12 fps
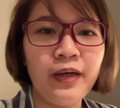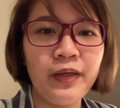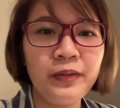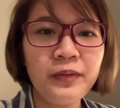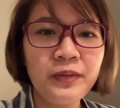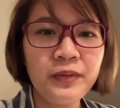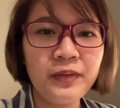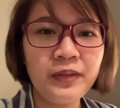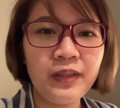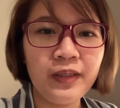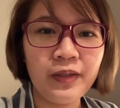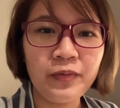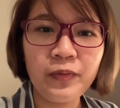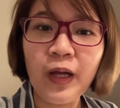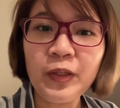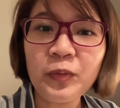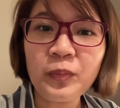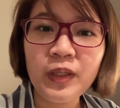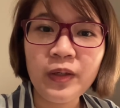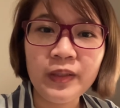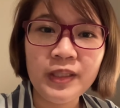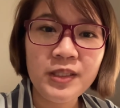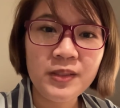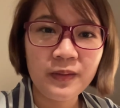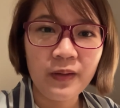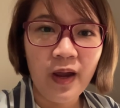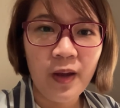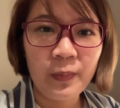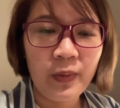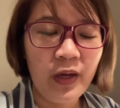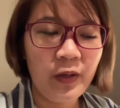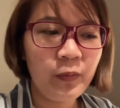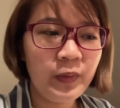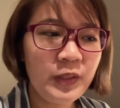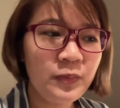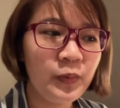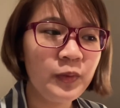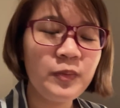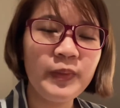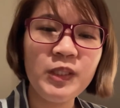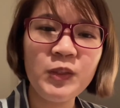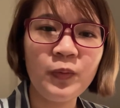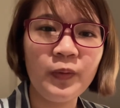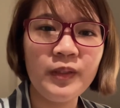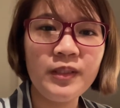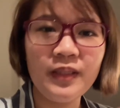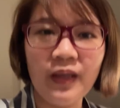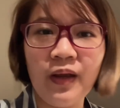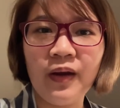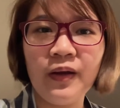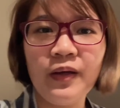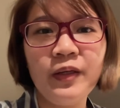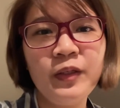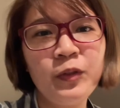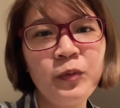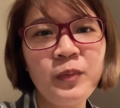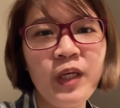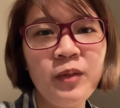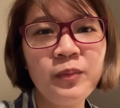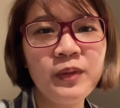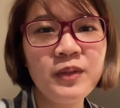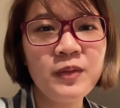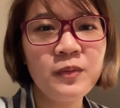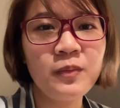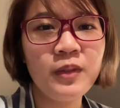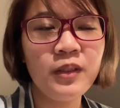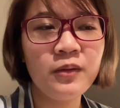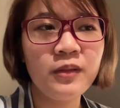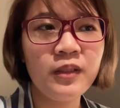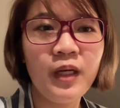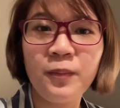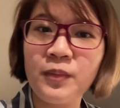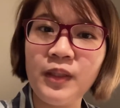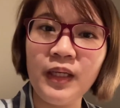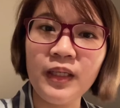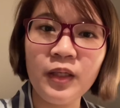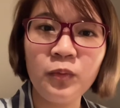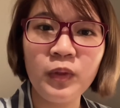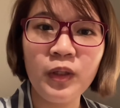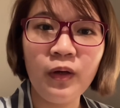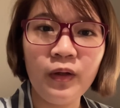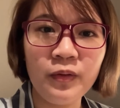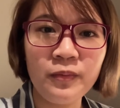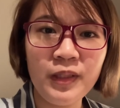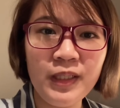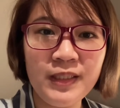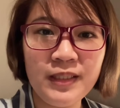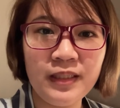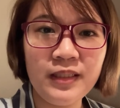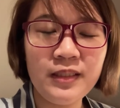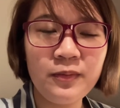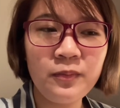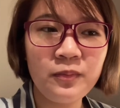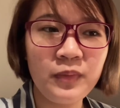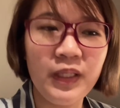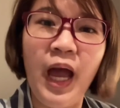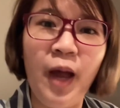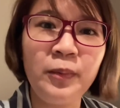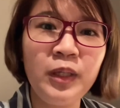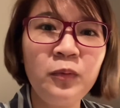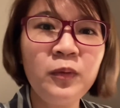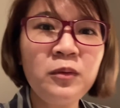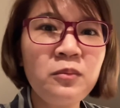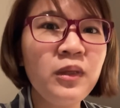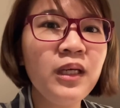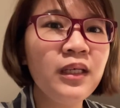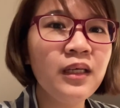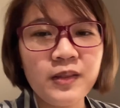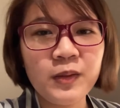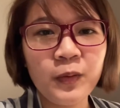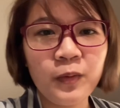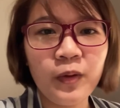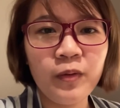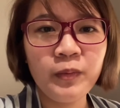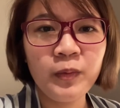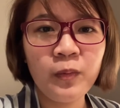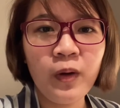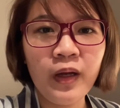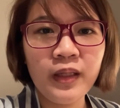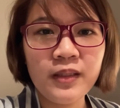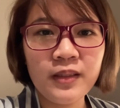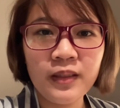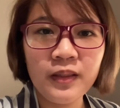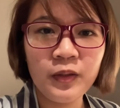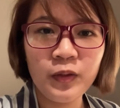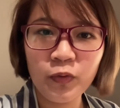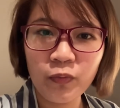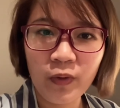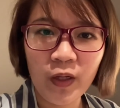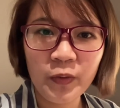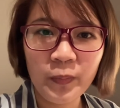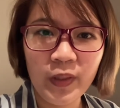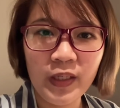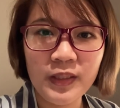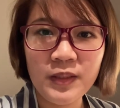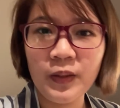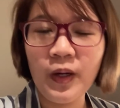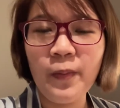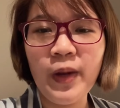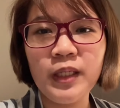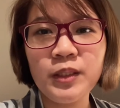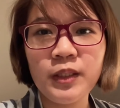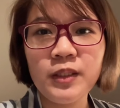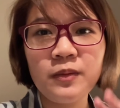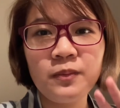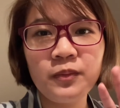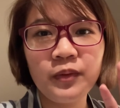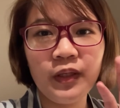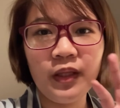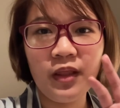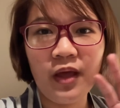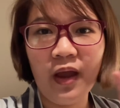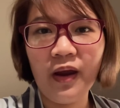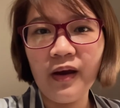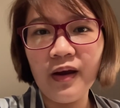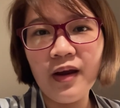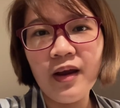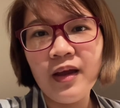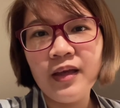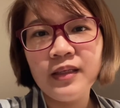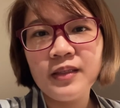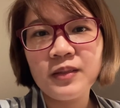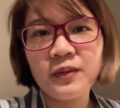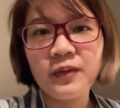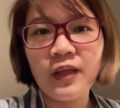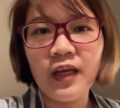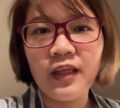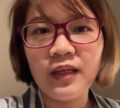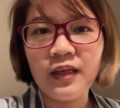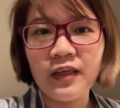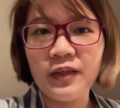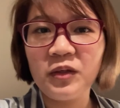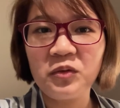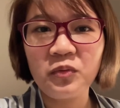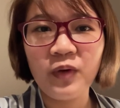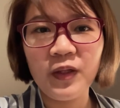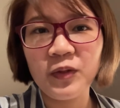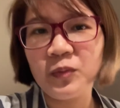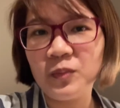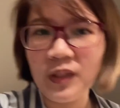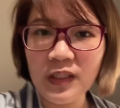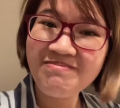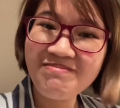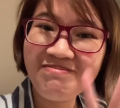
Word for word: you could follow me on Instagram. I always post my stories there. You'll be able to be really updated with all of the things that's been happening with me. So if you want, you could follow my Instagram. I'll just put it there so that you can follow me.